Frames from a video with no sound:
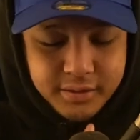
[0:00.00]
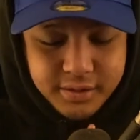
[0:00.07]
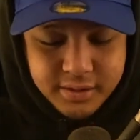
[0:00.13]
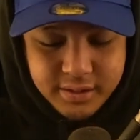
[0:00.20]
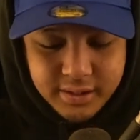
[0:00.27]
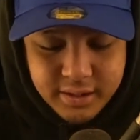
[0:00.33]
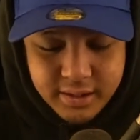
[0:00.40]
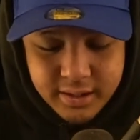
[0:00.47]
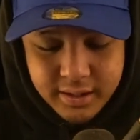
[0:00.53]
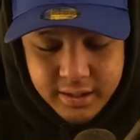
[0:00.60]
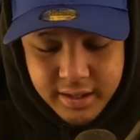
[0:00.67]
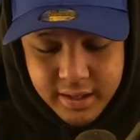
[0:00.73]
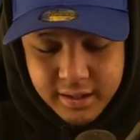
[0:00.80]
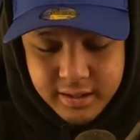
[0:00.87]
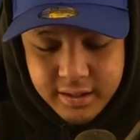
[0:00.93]

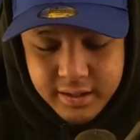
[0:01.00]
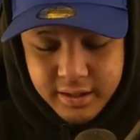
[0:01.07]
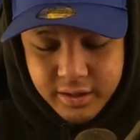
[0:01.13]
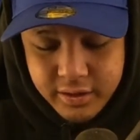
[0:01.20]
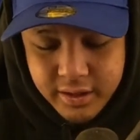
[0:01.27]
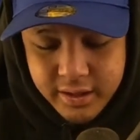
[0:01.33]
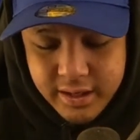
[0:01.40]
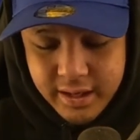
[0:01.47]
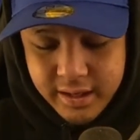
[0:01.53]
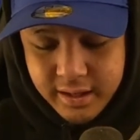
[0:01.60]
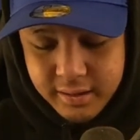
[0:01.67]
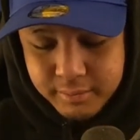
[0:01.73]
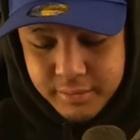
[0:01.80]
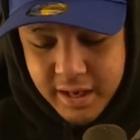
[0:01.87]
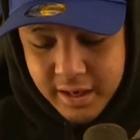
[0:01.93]
seeing and hearing
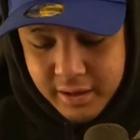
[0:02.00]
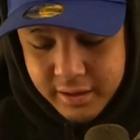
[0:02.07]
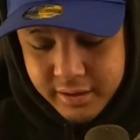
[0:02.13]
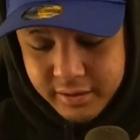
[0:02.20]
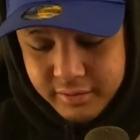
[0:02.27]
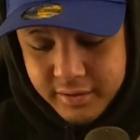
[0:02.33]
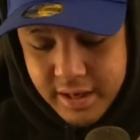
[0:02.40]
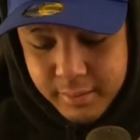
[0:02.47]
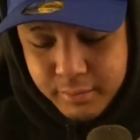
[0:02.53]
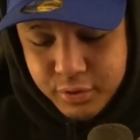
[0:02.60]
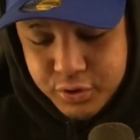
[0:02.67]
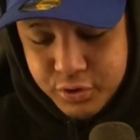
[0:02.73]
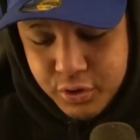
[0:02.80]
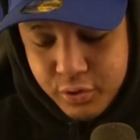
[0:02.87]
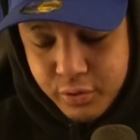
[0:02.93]
that
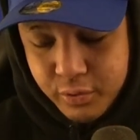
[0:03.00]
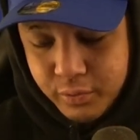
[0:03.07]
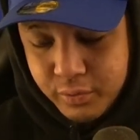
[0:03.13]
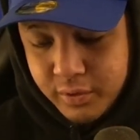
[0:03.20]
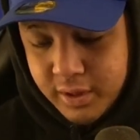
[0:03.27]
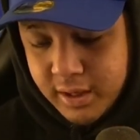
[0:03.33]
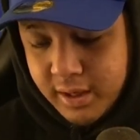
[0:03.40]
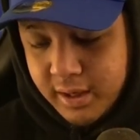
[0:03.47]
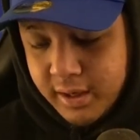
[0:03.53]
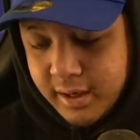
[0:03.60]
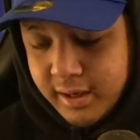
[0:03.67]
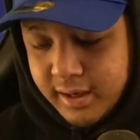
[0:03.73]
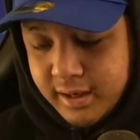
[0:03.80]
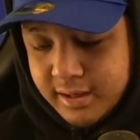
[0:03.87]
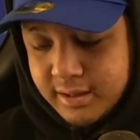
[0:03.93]
Michonne
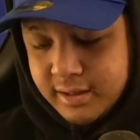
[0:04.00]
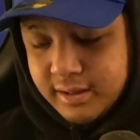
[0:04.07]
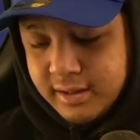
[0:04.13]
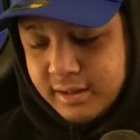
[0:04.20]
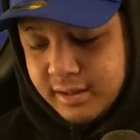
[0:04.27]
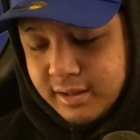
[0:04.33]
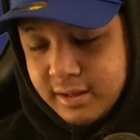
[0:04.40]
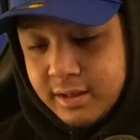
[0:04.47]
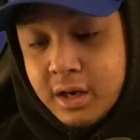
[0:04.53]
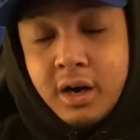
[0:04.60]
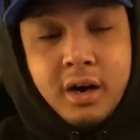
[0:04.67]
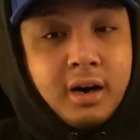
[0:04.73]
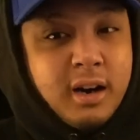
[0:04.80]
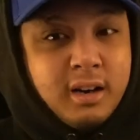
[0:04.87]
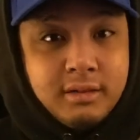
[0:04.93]
is
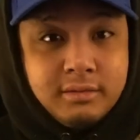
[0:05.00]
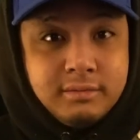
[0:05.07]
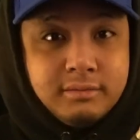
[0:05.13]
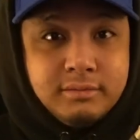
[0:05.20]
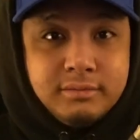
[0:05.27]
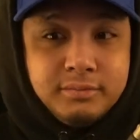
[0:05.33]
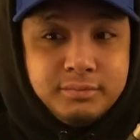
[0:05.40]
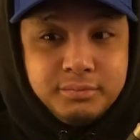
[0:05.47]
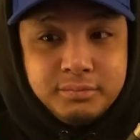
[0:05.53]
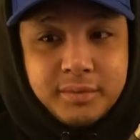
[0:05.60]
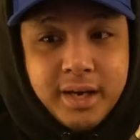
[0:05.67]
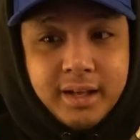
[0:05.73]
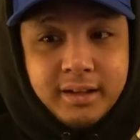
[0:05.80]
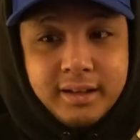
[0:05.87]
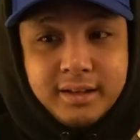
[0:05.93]
gone,
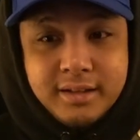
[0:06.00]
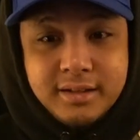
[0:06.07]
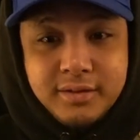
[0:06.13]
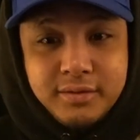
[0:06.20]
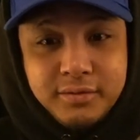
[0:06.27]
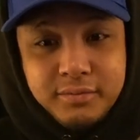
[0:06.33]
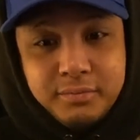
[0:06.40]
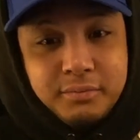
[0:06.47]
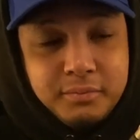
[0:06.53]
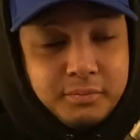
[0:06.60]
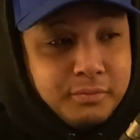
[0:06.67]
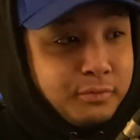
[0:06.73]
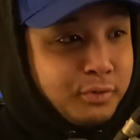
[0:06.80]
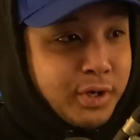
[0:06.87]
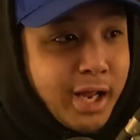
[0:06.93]
at least
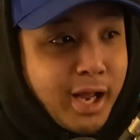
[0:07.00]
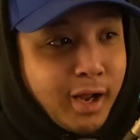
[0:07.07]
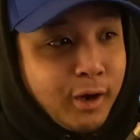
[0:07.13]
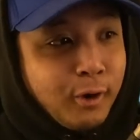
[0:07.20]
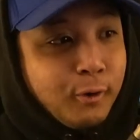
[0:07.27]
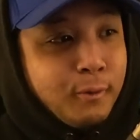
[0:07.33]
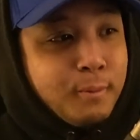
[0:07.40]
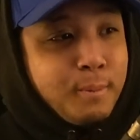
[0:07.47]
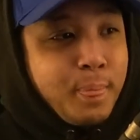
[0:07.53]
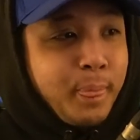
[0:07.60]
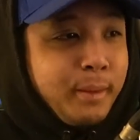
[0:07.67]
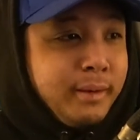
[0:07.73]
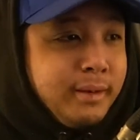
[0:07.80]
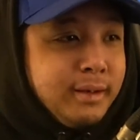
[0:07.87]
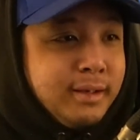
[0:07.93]
for now,
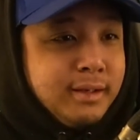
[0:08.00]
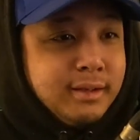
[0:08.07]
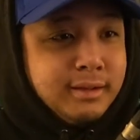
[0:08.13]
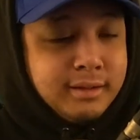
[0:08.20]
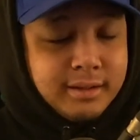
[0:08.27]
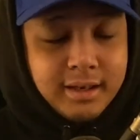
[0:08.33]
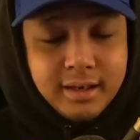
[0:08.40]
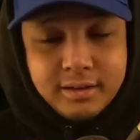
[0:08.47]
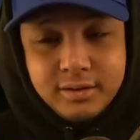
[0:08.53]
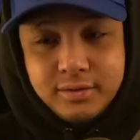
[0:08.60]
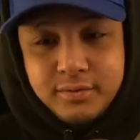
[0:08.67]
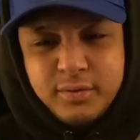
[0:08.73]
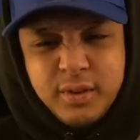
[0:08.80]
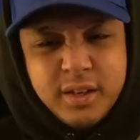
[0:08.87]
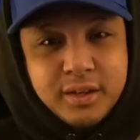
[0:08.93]
that's
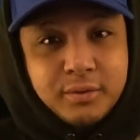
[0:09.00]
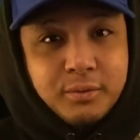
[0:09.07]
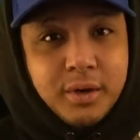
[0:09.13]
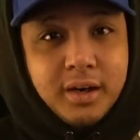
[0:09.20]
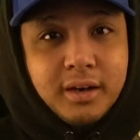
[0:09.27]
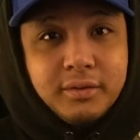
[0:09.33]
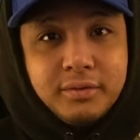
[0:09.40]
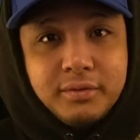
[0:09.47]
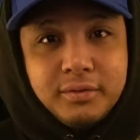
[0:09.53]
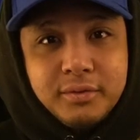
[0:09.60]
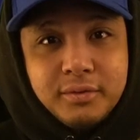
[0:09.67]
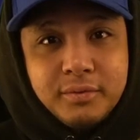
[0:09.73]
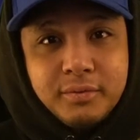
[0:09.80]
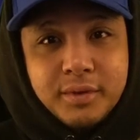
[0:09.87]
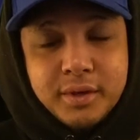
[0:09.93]
fucking rough,
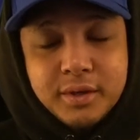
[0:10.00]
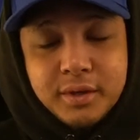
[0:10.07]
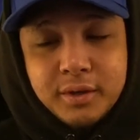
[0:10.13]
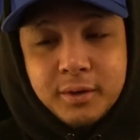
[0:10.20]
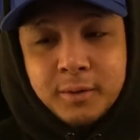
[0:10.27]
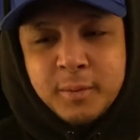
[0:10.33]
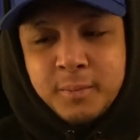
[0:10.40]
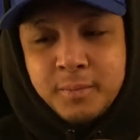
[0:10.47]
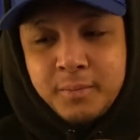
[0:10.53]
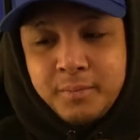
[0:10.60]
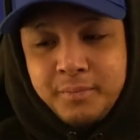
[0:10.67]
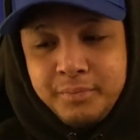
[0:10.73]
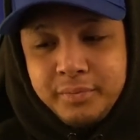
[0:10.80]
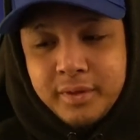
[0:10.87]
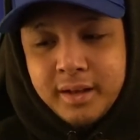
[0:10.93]
you know?
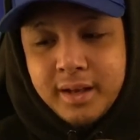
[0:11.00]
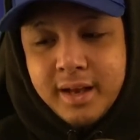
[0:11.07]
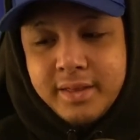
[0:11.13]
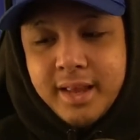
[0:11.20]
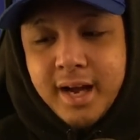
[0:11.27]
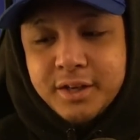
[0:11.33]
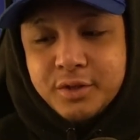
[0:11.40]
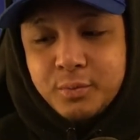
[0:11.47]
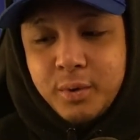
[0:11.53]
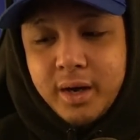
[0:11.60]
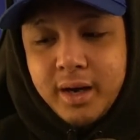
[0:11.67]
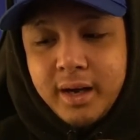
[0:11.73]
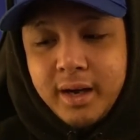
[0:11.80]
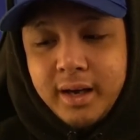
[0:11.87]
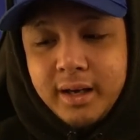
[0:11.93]
And that's
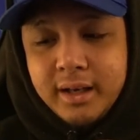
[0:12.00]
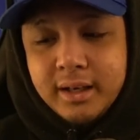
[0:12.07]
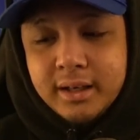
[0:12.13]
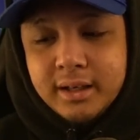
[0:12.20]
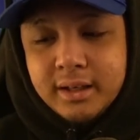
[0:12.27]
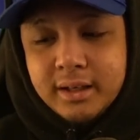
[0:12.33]
why